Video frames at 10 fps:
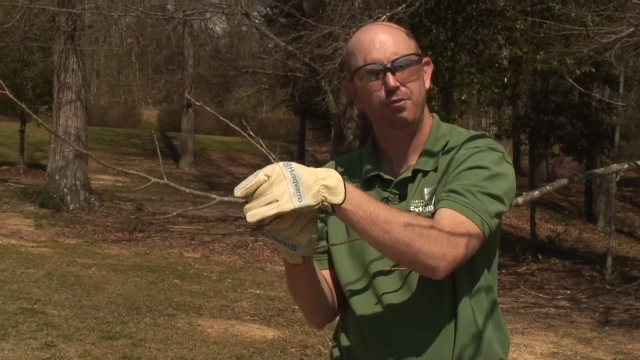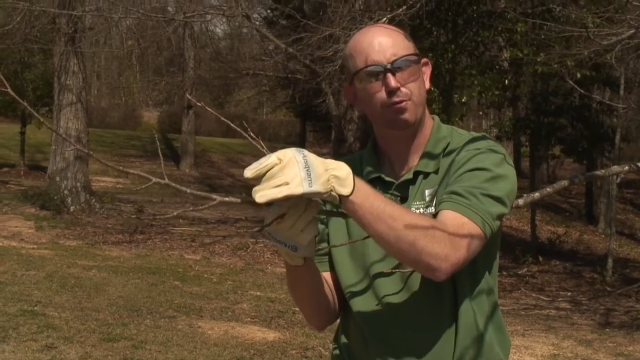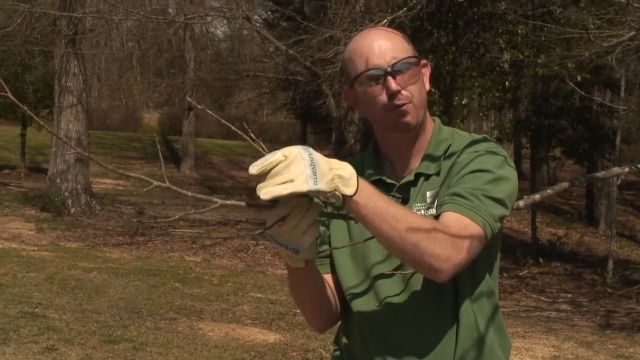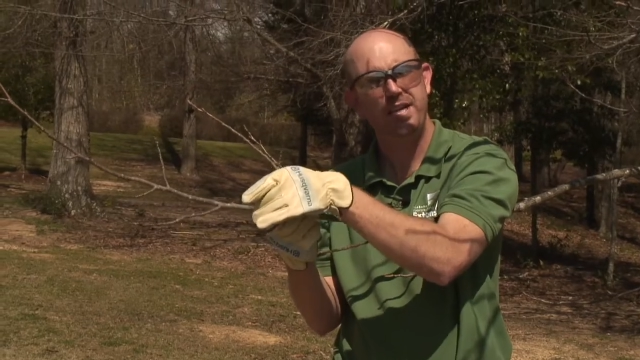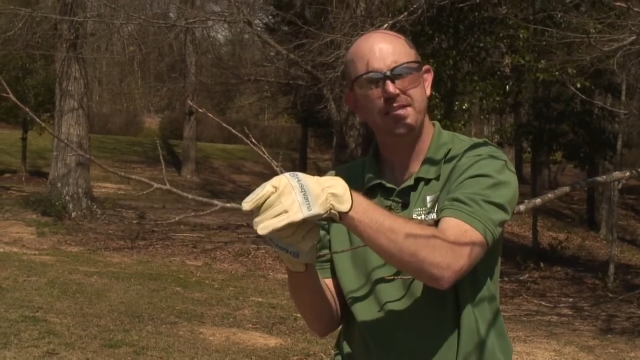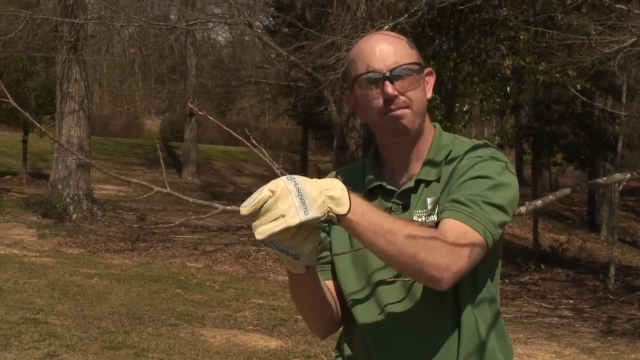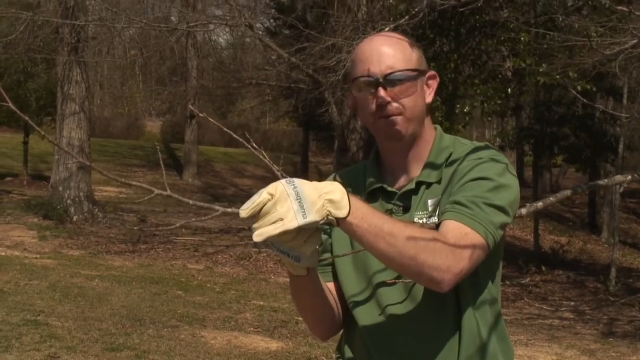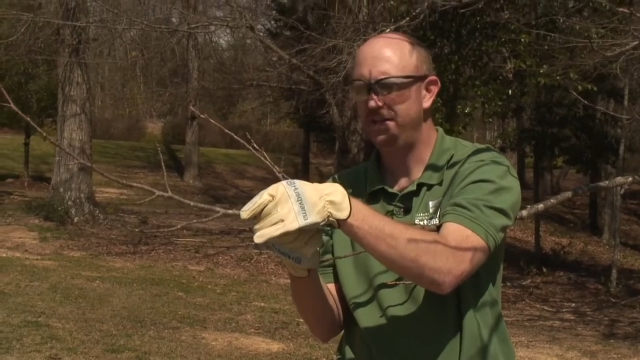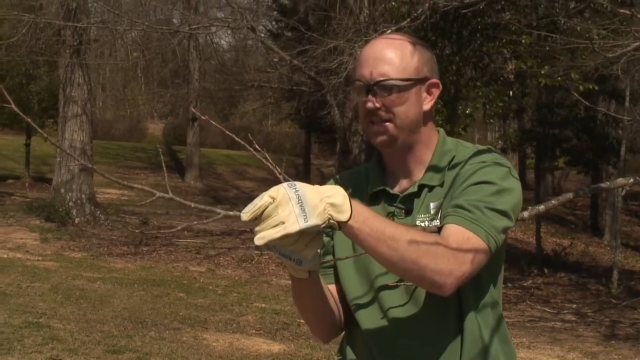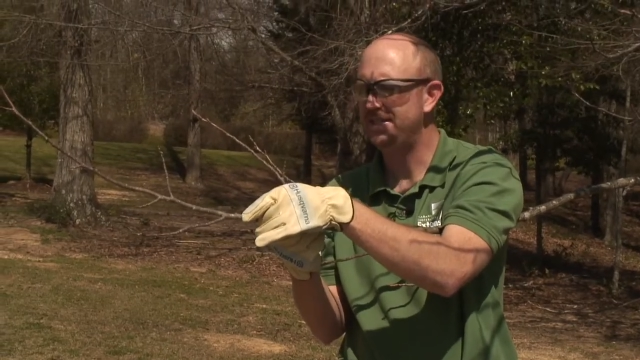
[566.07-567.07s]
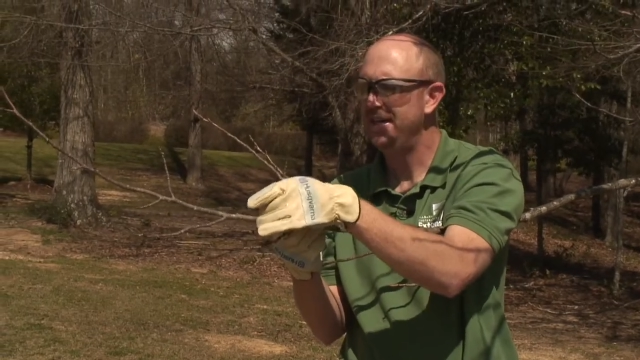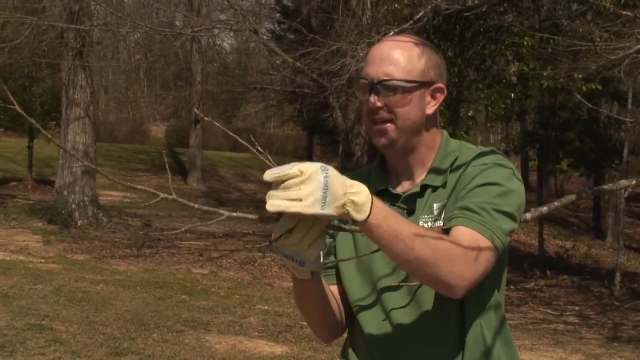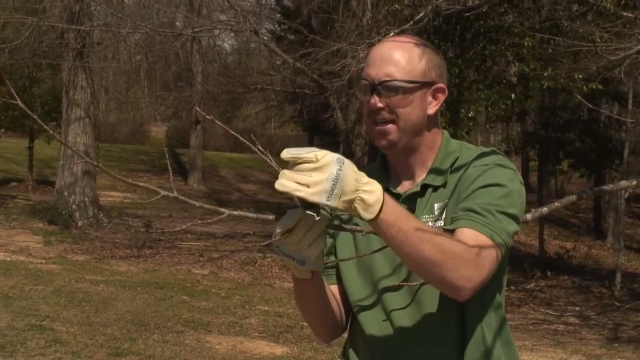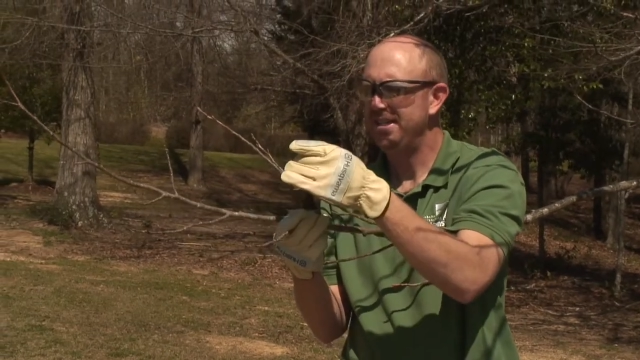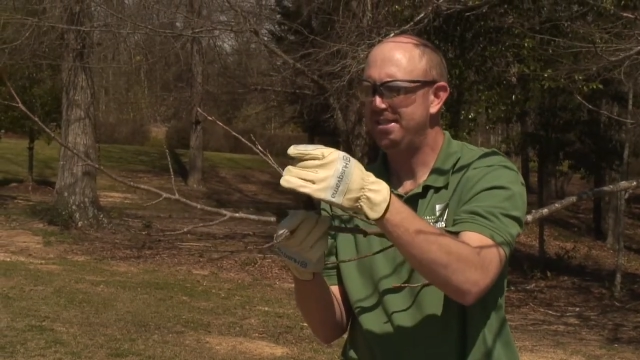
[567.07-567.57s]
The reason for this
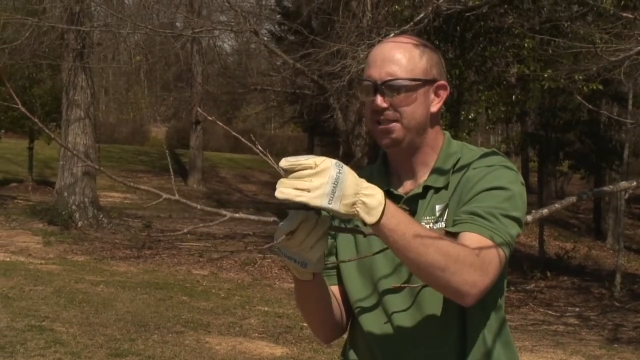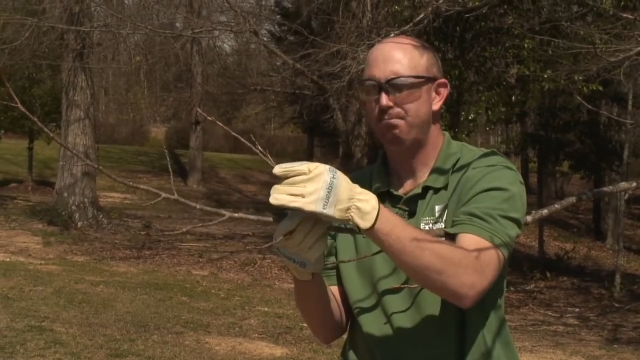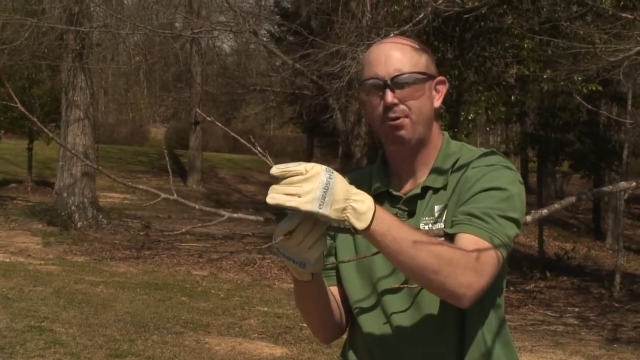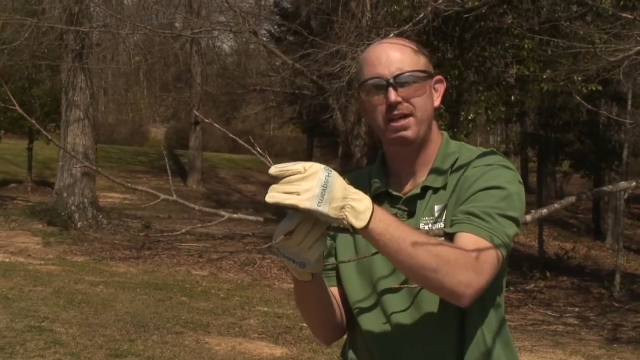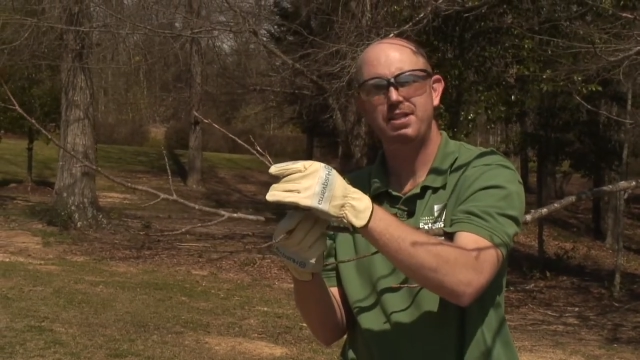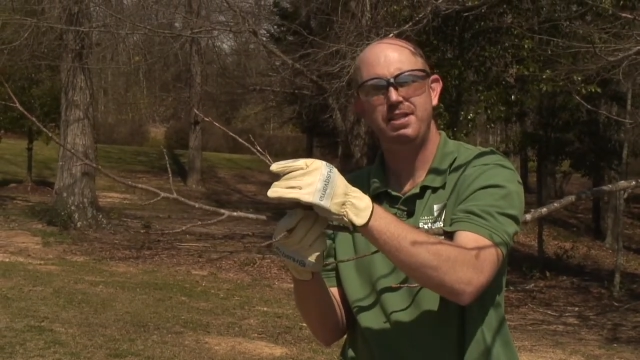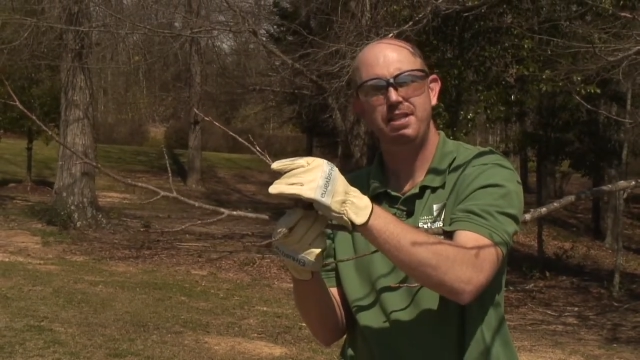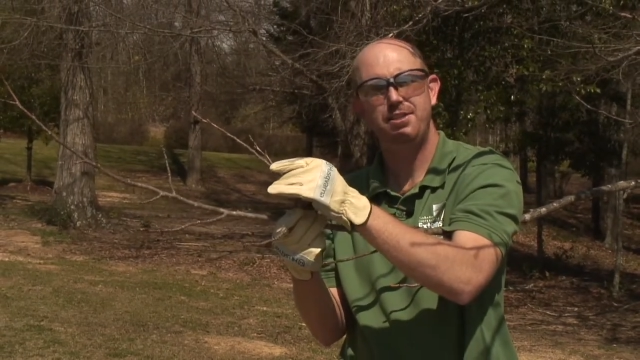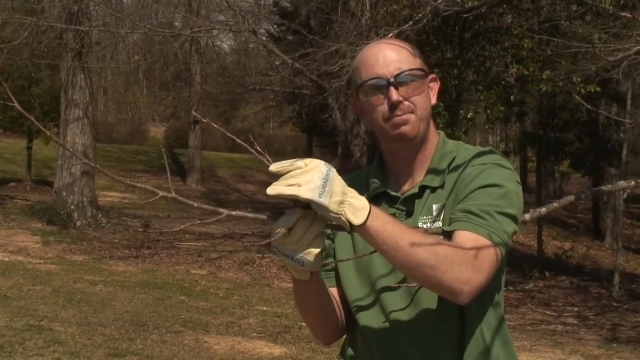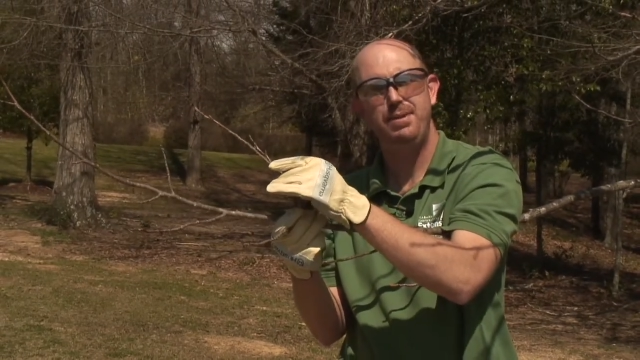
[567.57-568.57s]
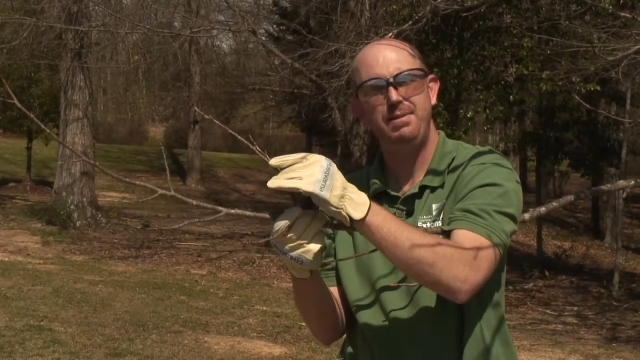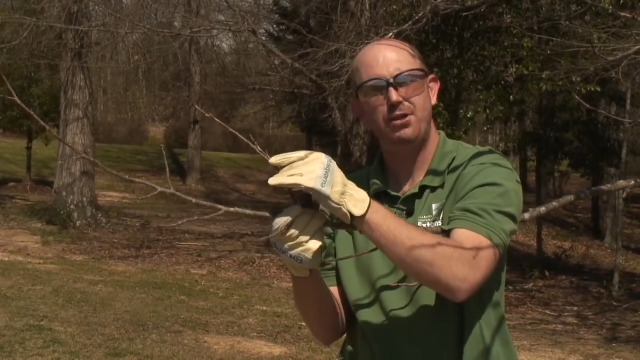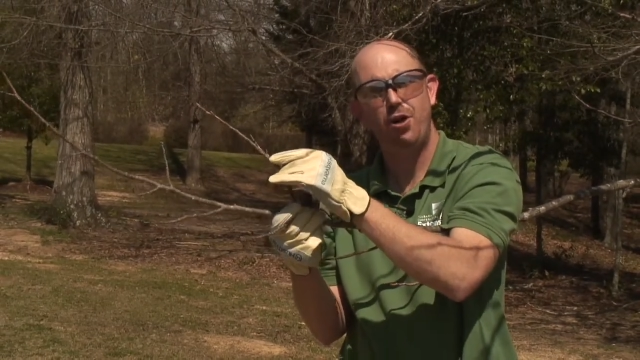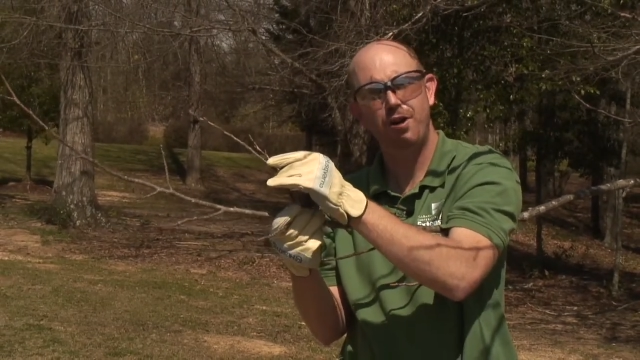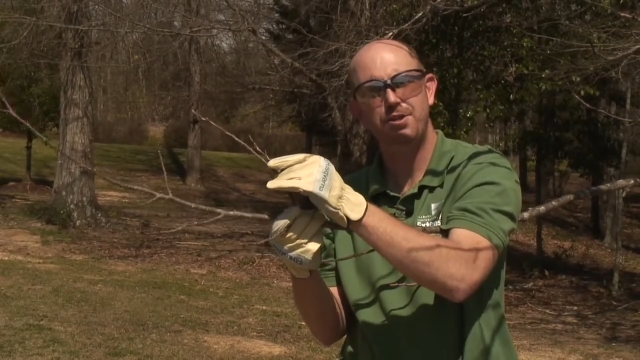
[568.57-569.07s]
is this branch needs to be
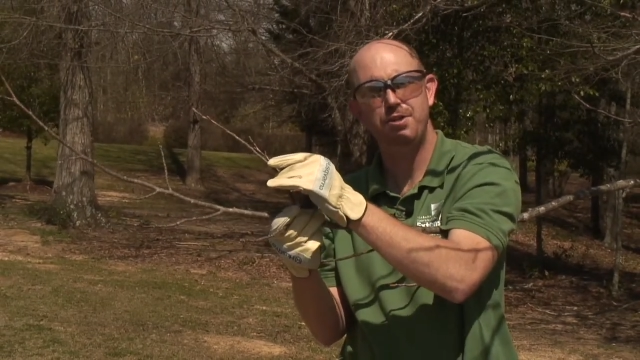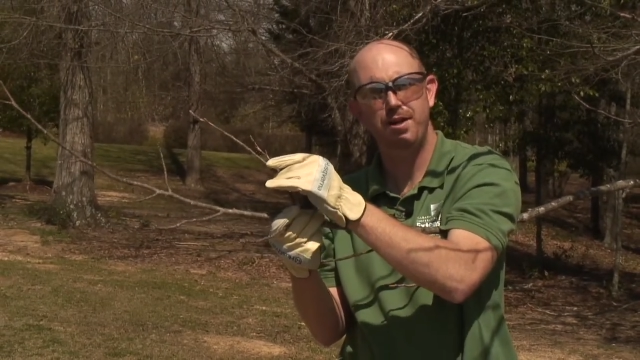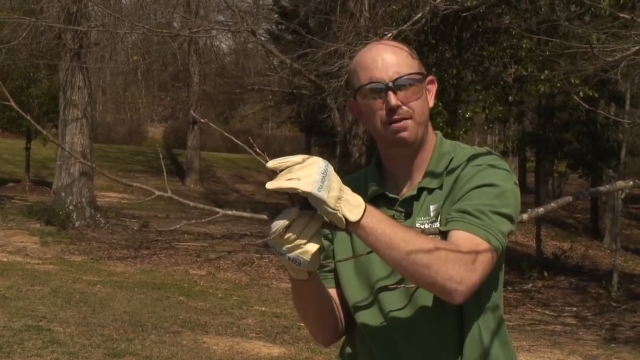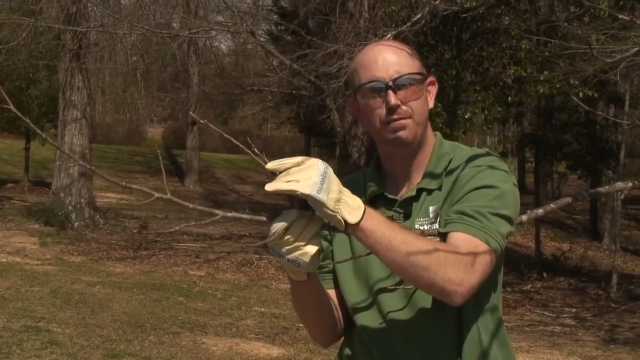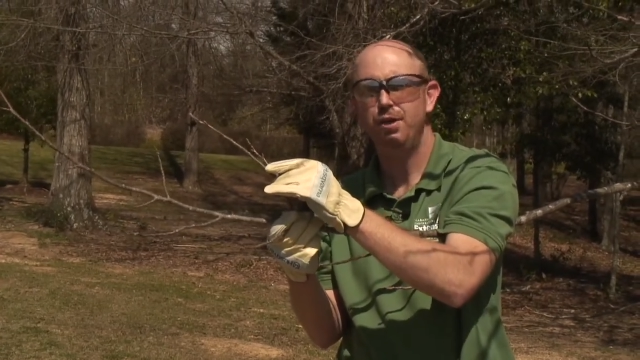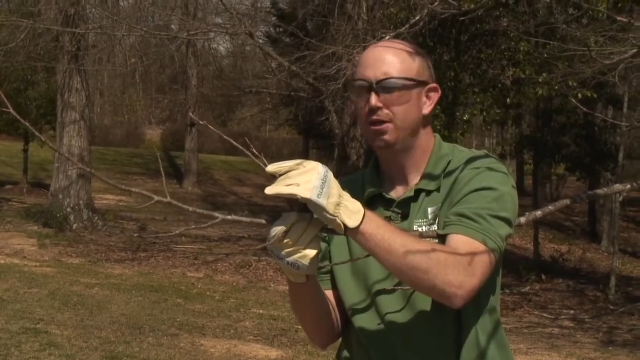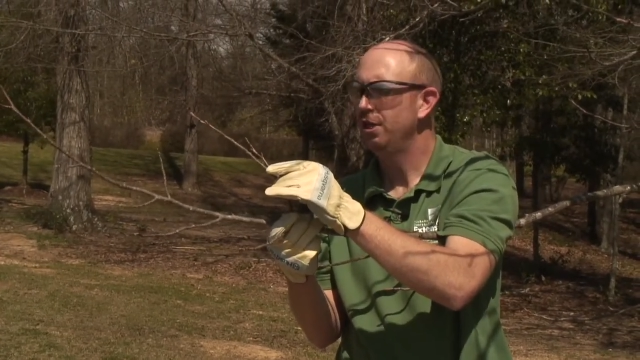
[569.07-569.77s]
large enough